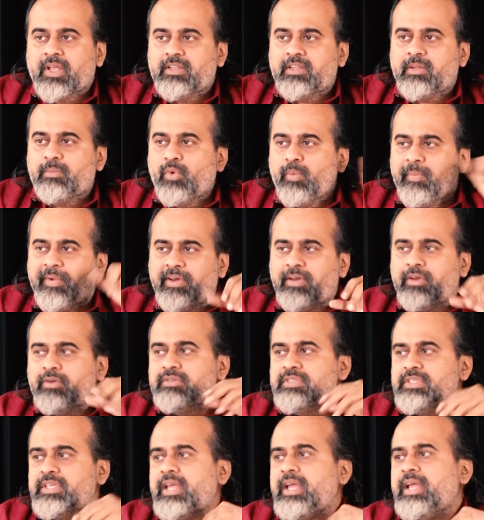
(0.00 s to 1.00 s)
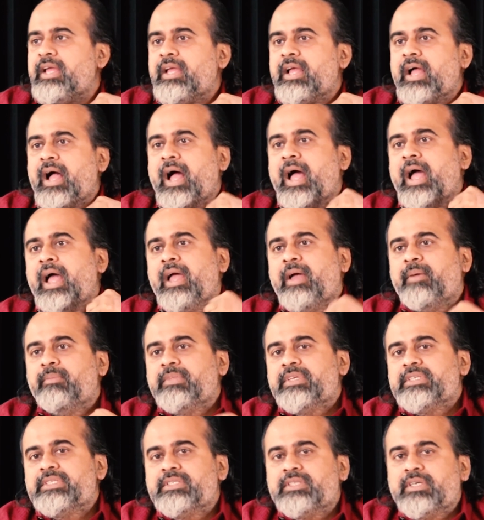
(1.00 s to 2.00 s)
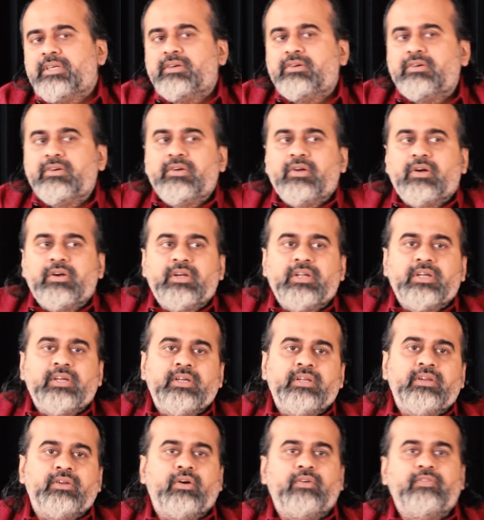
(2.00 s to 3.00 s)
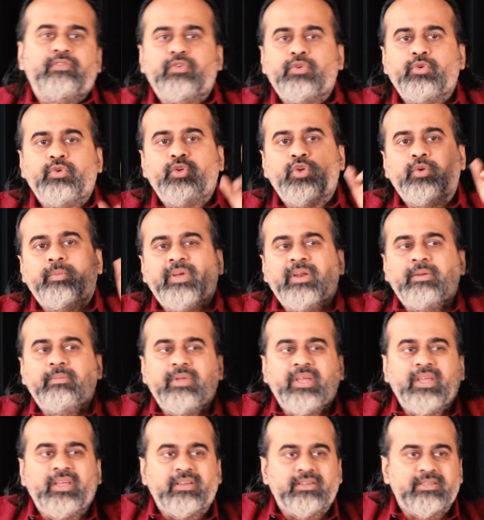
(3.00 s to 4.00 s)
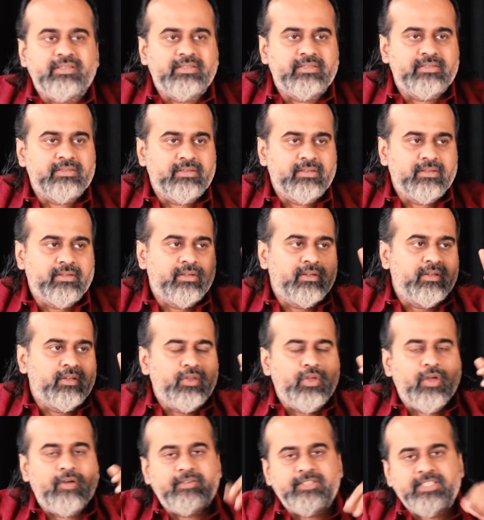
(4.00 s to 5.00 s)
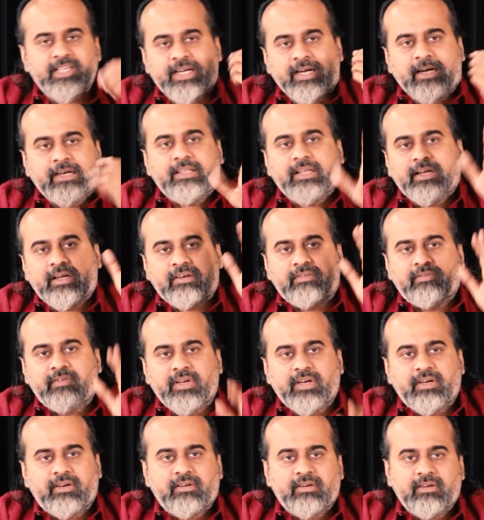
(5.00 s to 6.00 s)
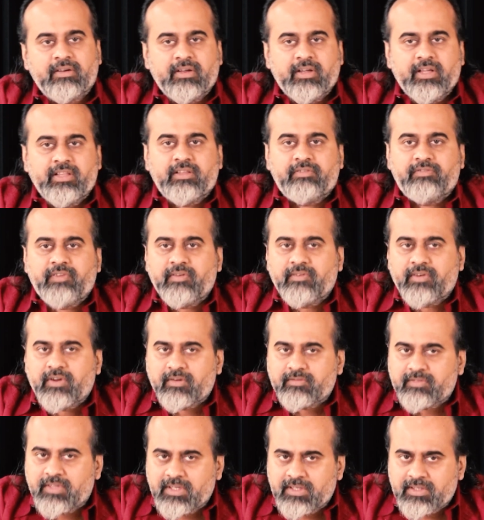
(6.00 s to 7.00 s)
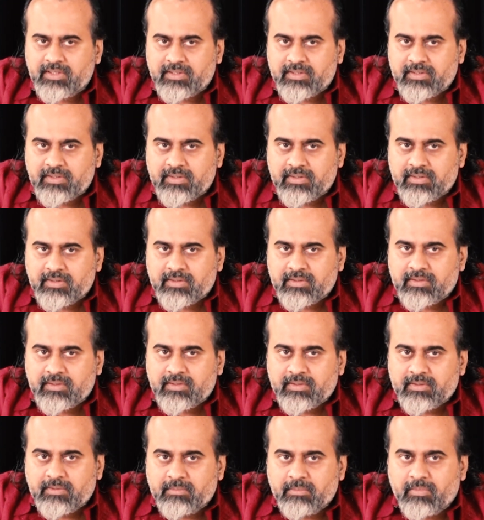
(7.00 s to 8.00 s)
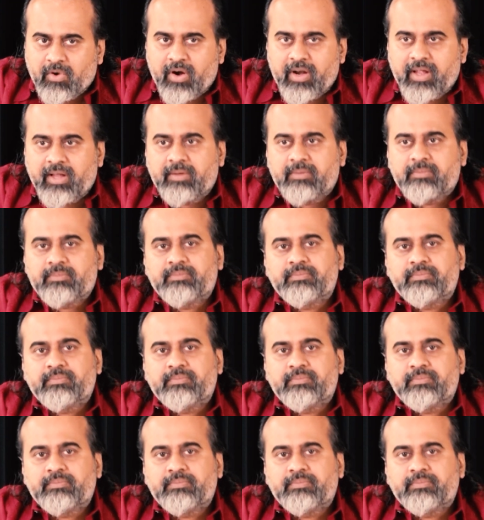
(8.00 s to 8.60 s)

The moment you say, I am the son or daughter of two human beings, you have settled the conflict in the favor of the body.